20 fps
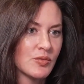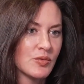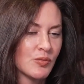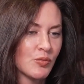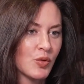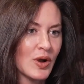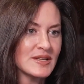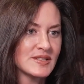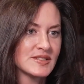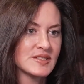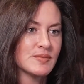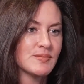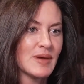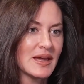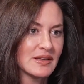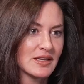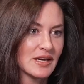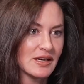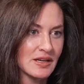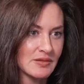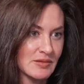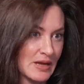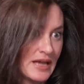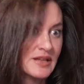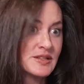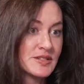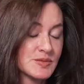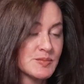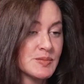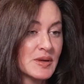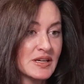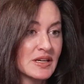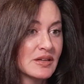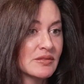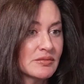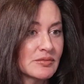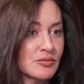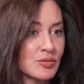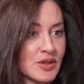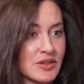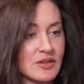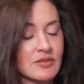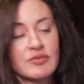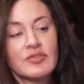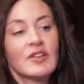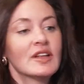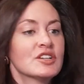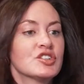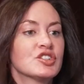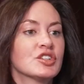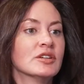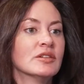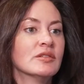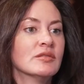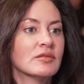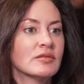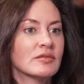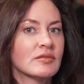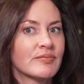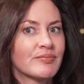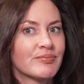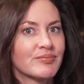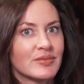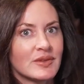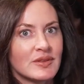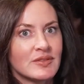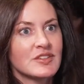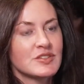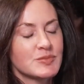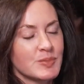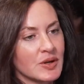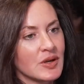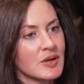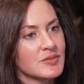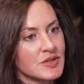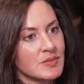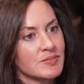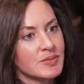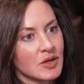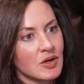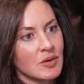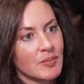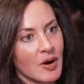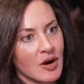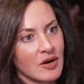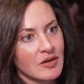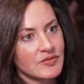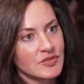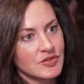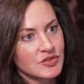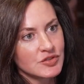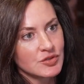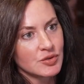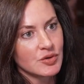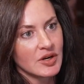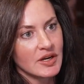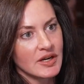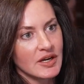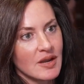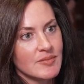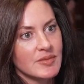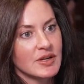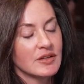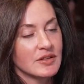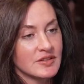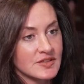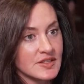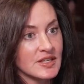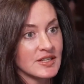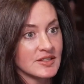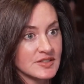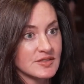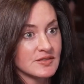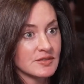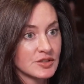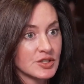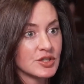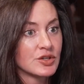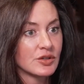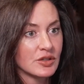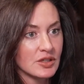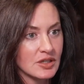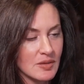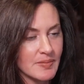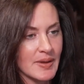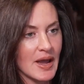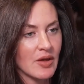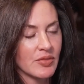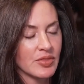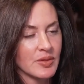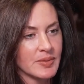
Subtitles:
ways to make it ends meet with inflation, this becomes a bigger part of the story. I mean, it's literally about the